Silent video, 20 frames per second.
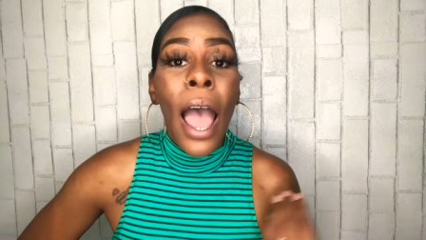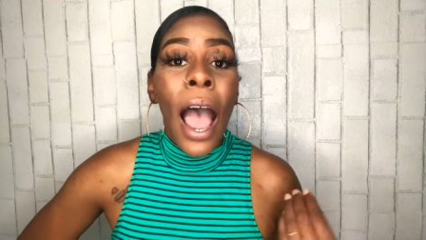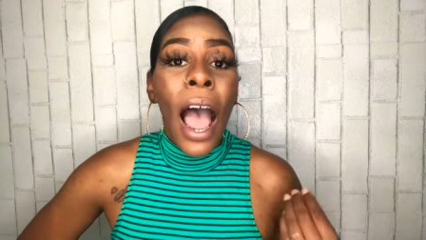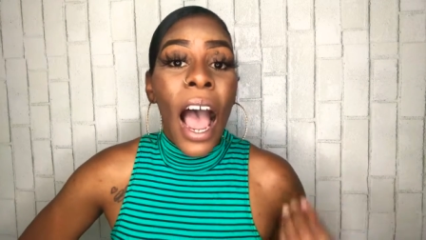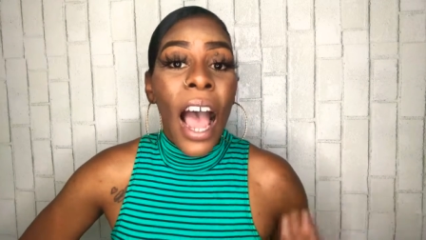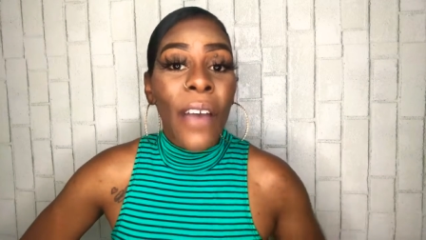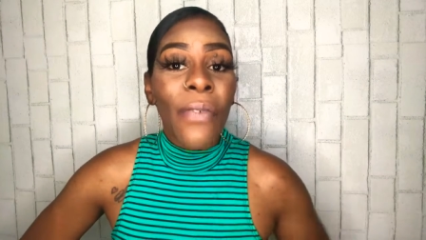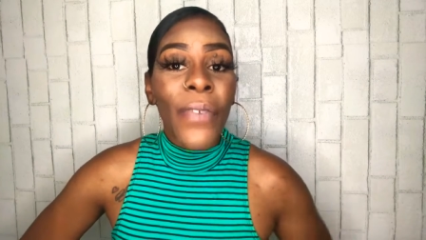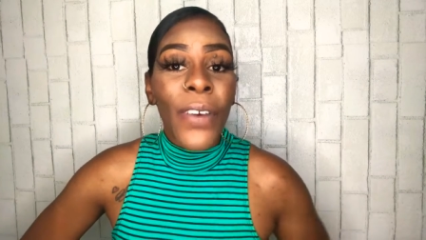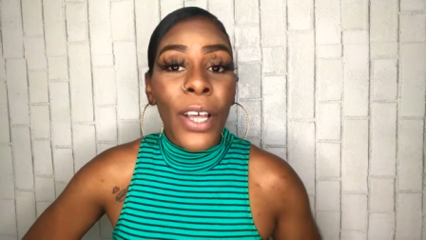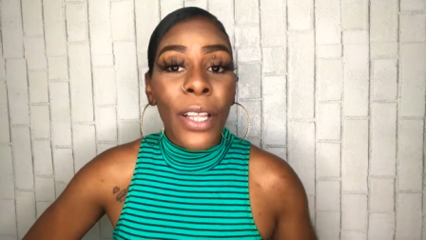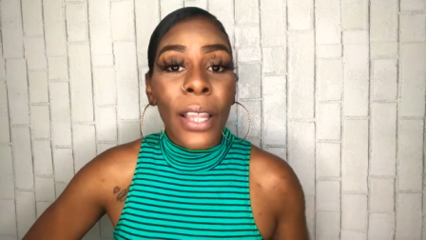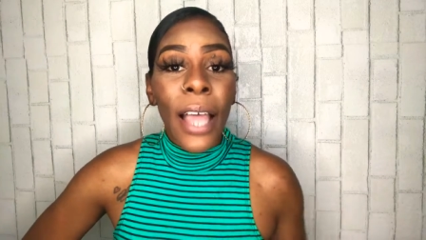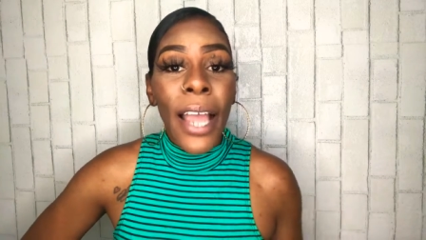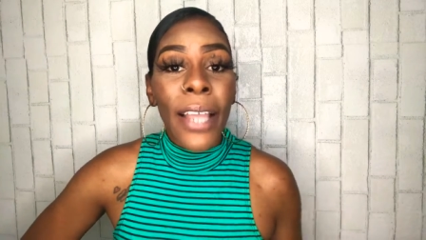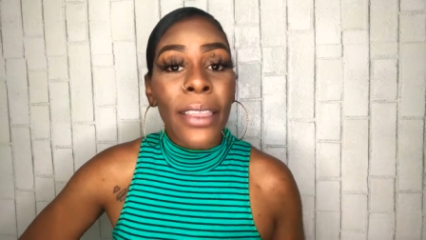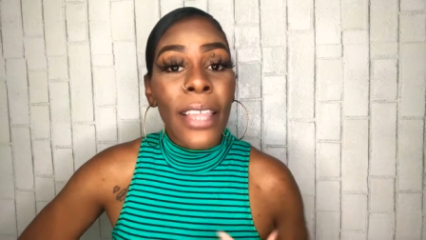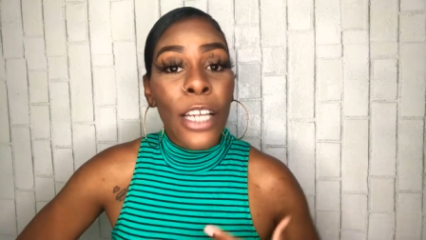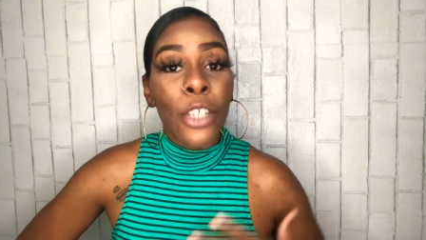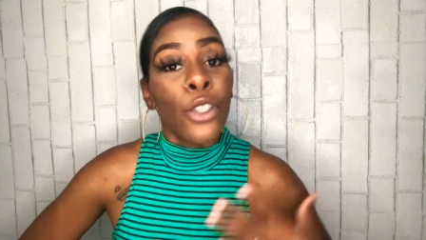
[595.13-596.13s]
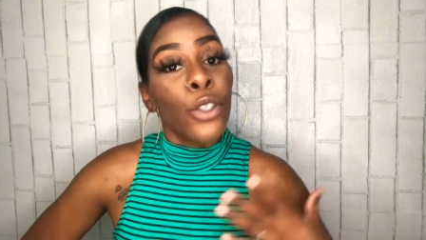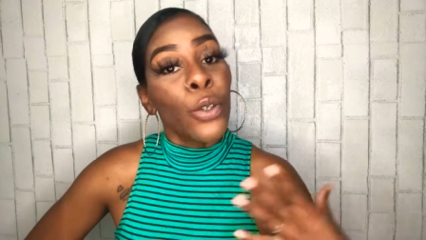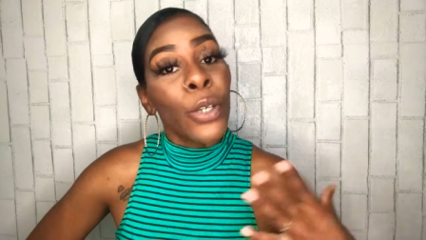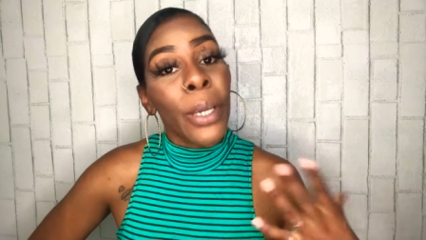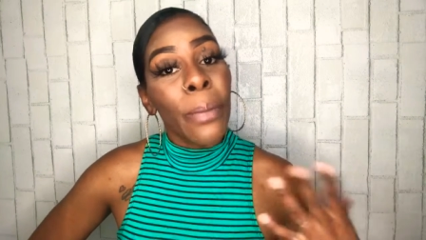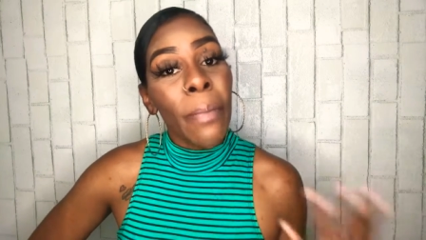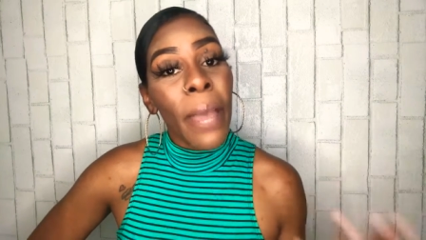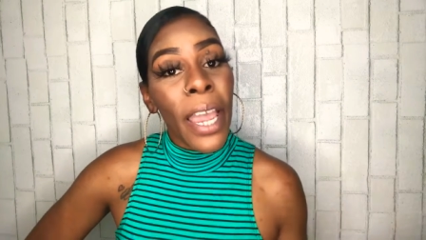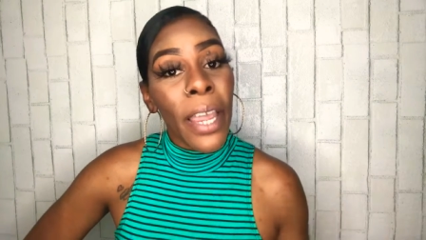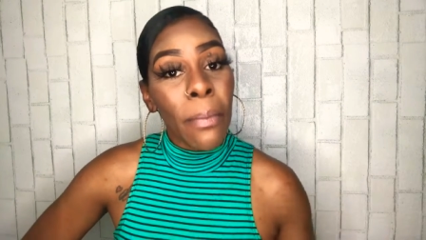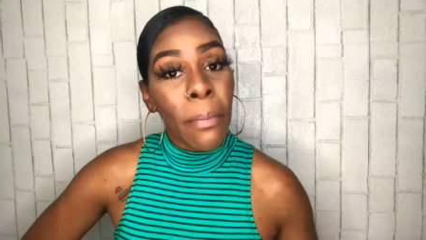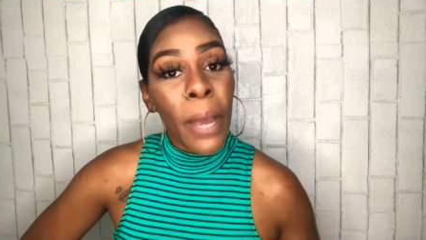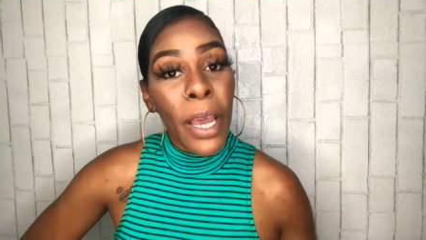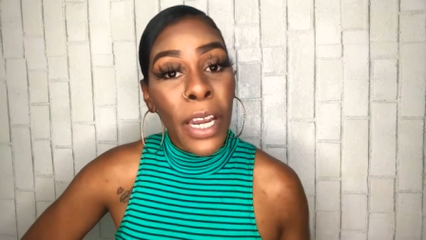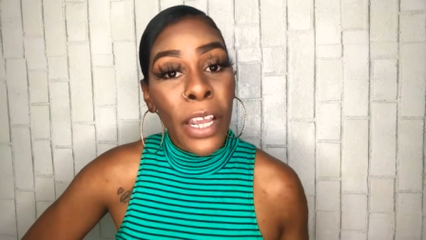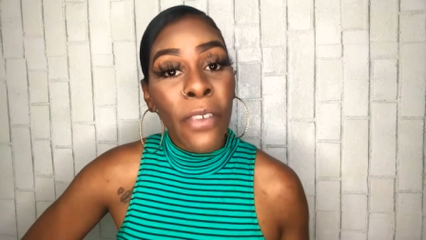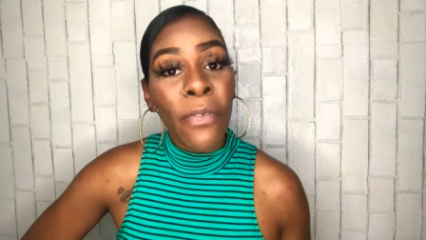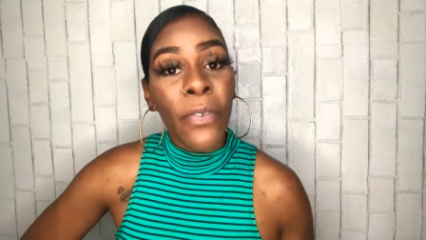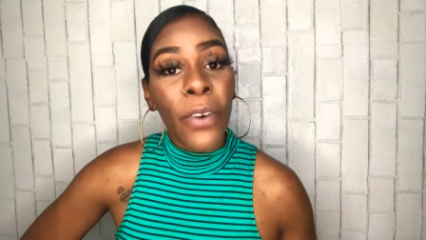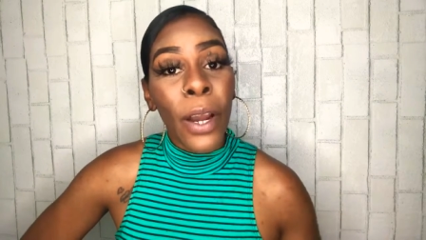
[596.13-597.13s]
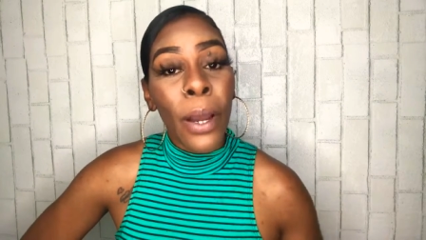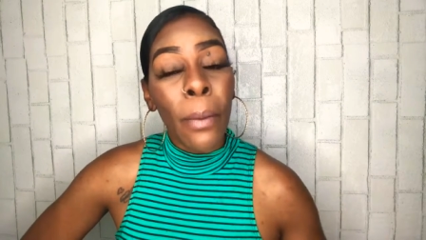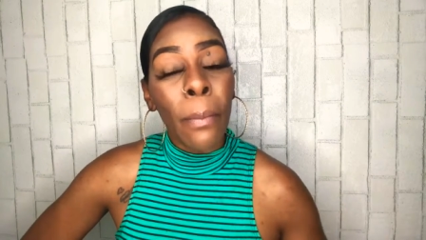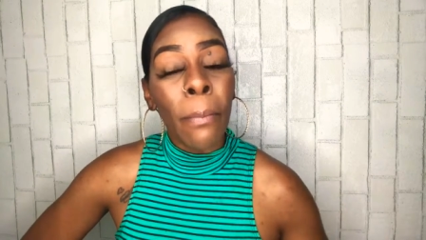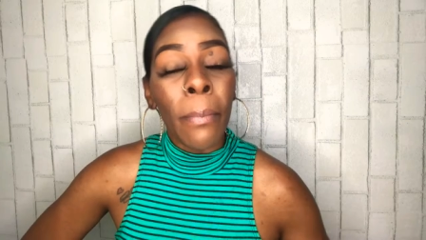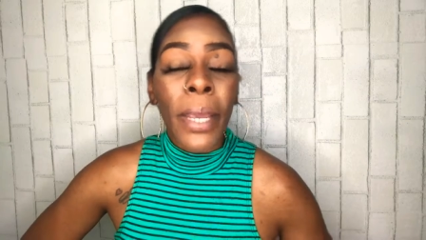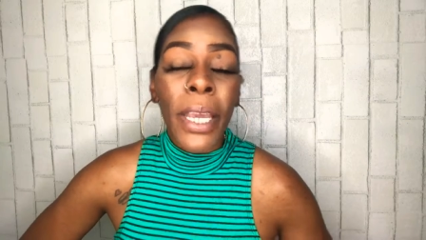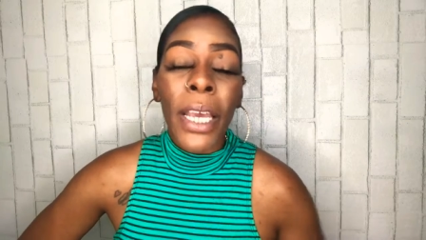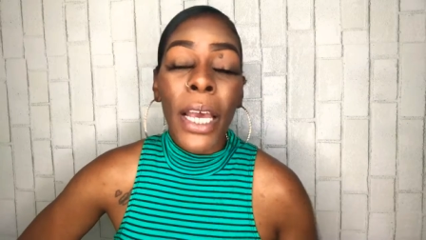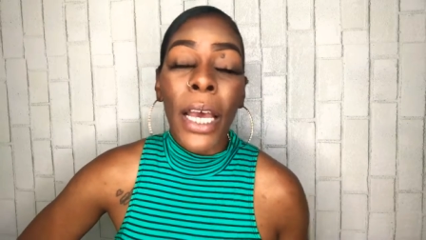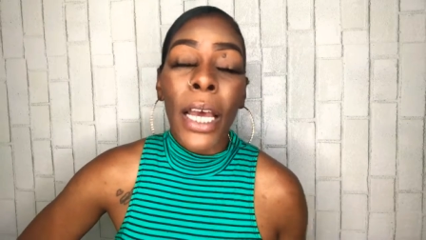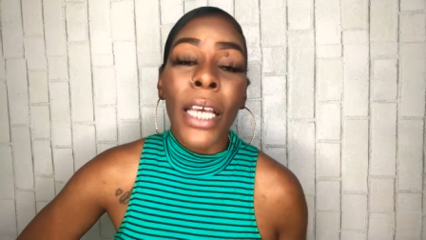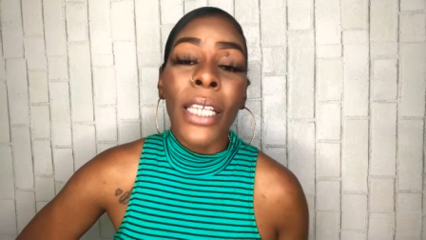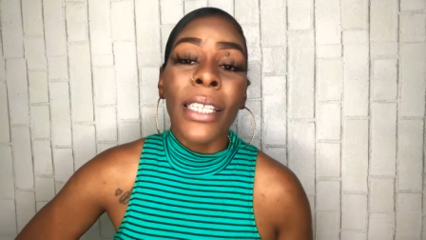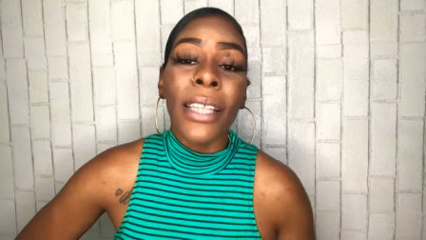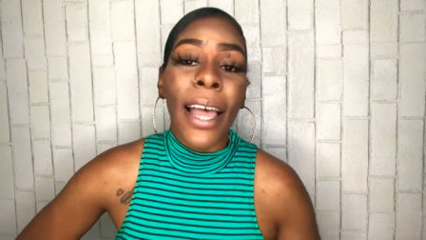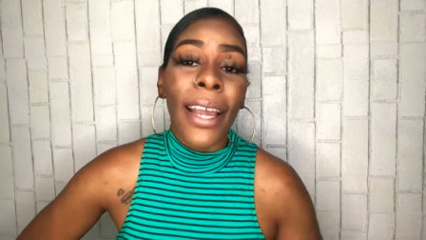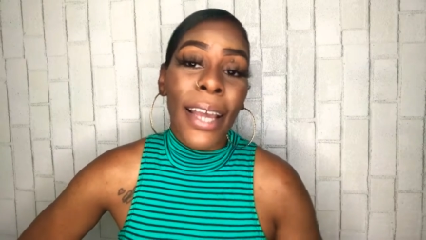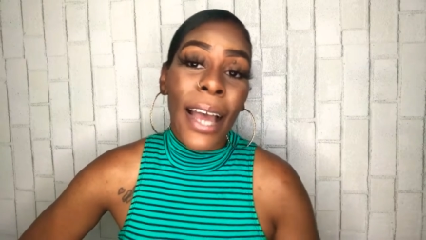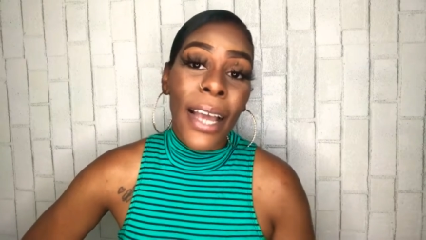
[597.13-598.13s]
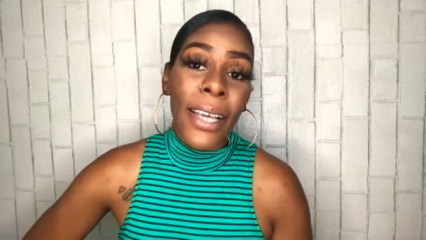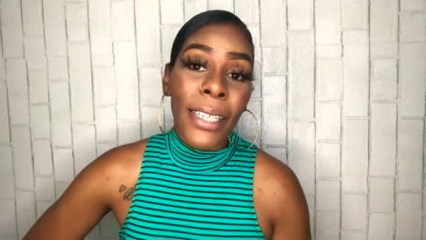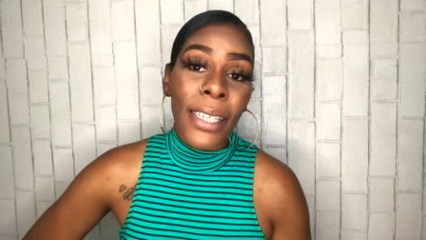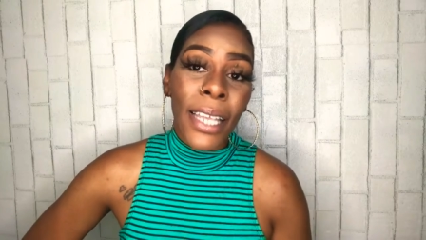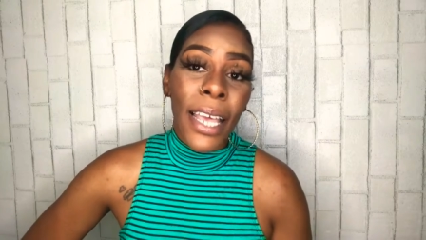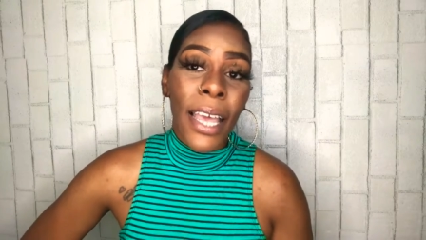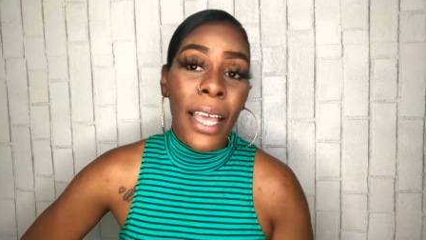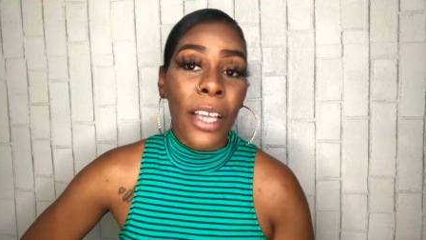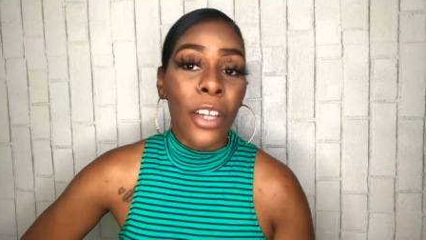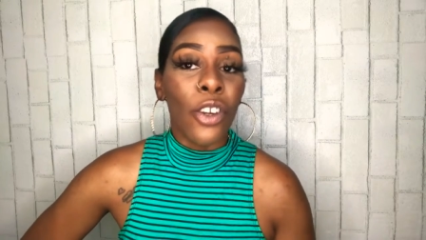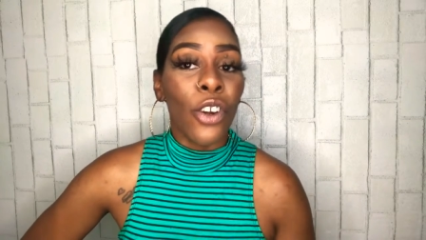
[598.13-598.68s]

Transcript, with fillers: I feel like that you can make money from because like I said,